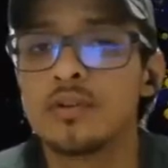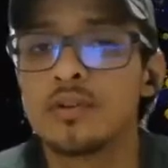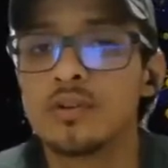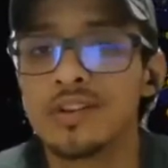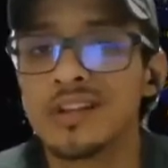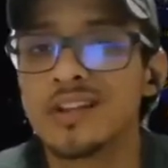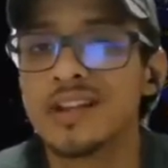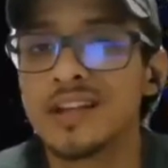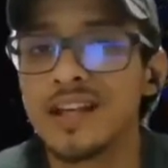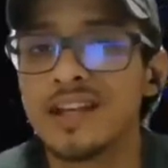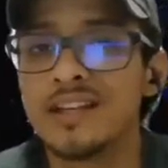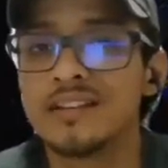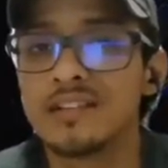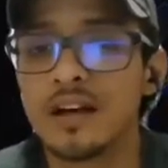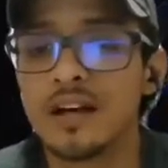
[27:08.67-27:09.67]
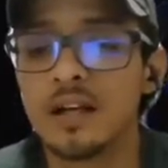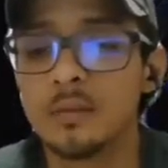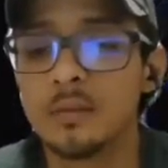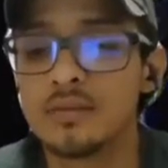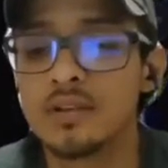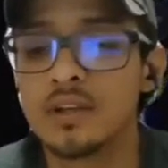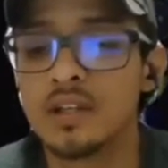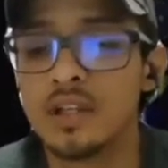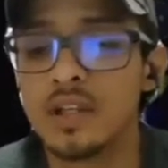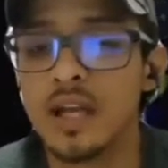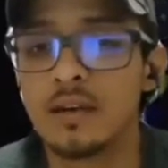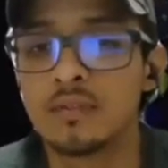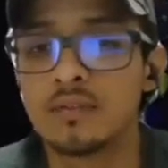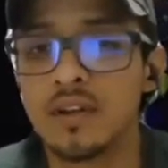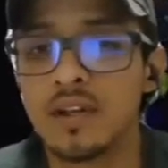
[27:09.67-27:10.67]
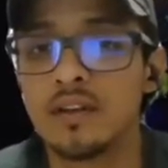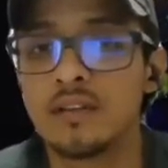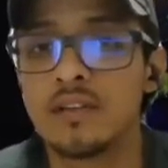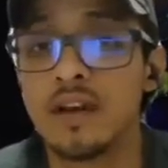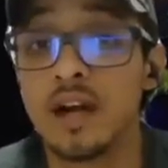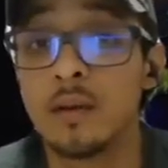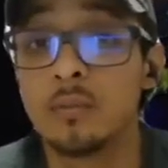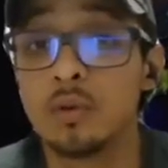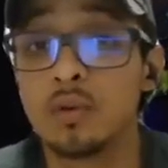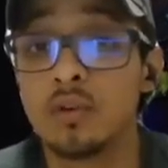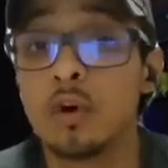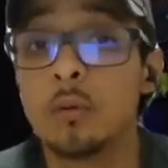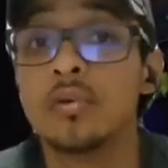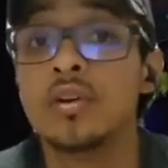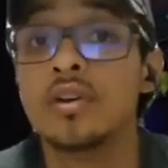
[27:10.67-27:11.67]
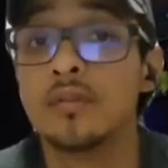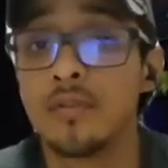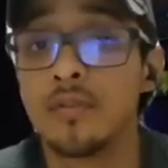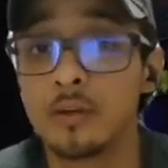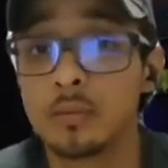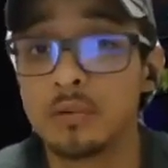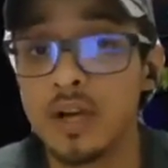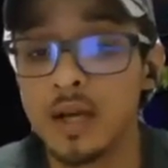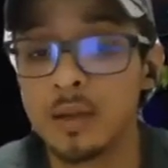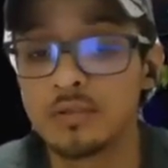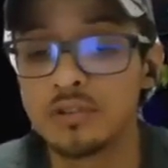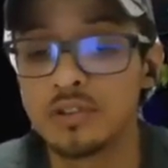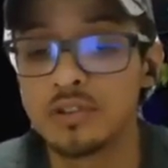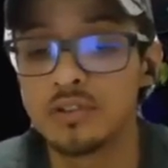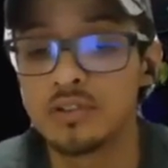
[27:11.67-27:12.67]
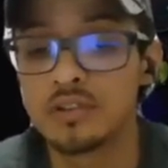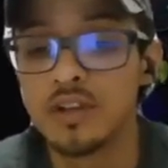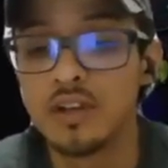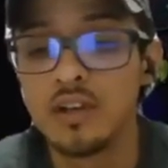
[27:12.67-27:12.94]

You click it like 8 times, and then after the 8th time, you open developer options.